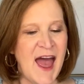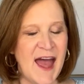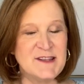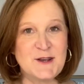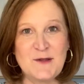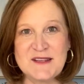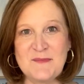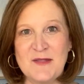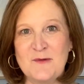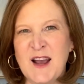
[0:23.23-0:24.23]
and so this
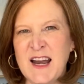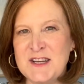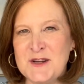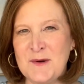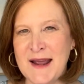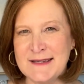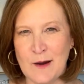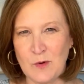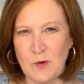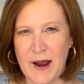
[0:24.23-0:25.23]
month we're going to do a
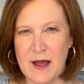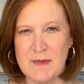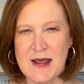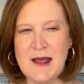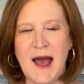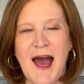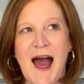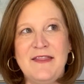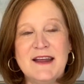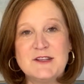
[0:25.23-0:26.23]
double whammy.
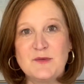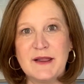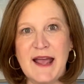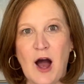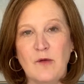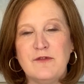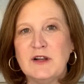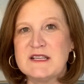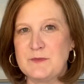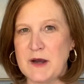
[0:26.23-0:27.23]
I think it's really helpful,
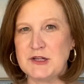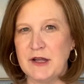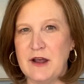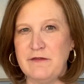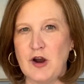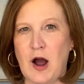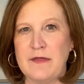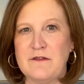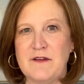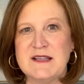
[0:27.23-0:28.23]
especially if you're
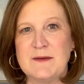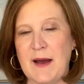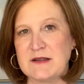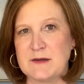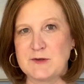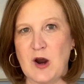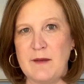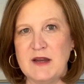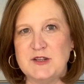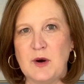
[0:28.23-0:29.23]
on the fence about
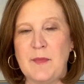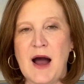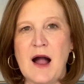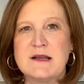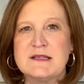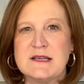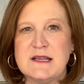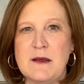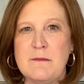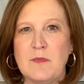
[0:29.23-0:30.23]
subscribing to a box, to
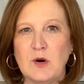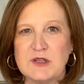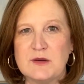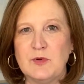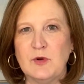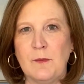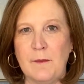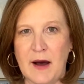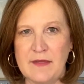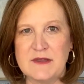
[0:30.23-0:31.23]
see multiple
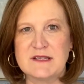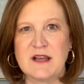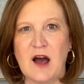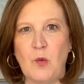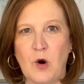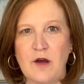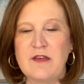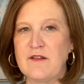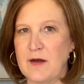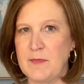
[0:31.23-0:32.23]
months worth
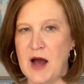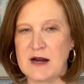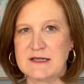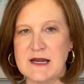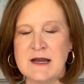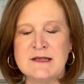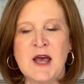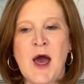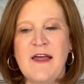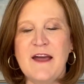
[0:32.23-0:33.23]
of
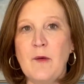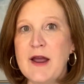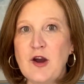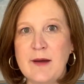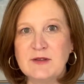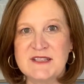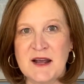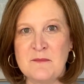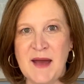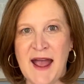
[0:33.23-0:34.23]
unboxings. That way you're able to
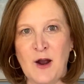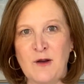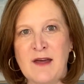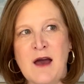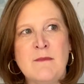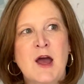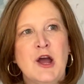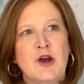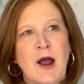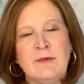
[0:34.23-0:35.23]
compare them.
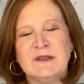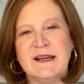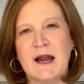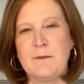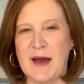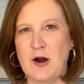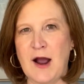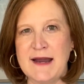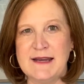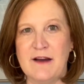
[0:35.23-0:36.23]
You're able to get a better
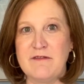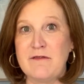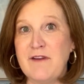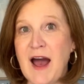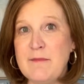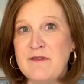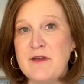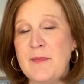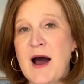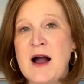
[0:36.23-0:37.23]
idea of the vibe of
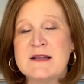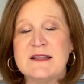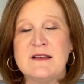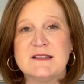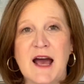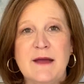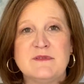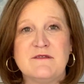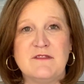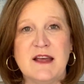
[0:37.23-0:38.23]
the box and the
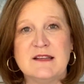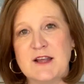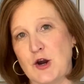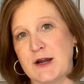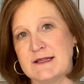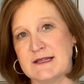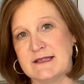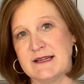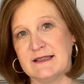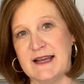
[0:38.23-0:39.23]
types of things that are
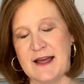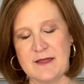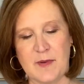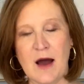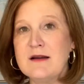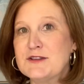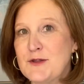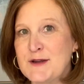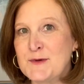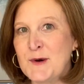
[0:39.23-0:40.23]
consistently in the box. So
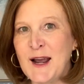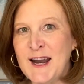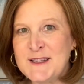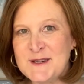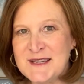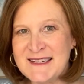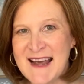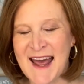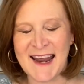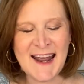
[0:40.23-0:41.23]
that's what we're going to do
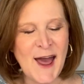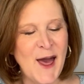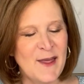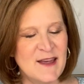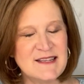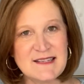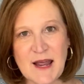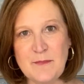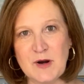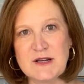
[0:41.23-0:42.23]
today. This is
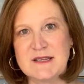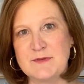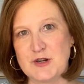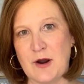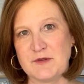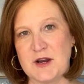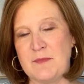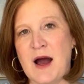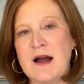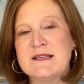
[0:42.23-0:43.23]
a book subscription
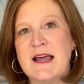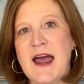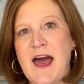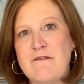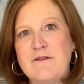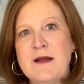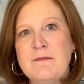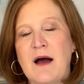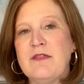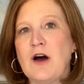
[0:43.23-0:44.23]
box, and every
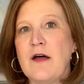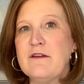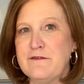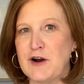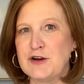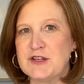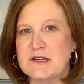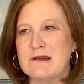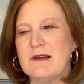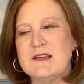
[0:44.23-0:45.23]
month on the
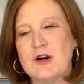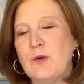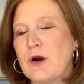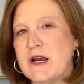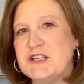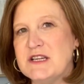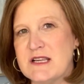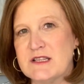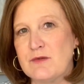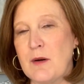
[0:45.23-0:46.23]
first, and don't worry, she
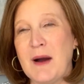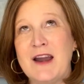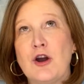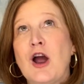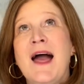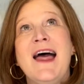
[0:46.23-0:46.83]
sends a reminder.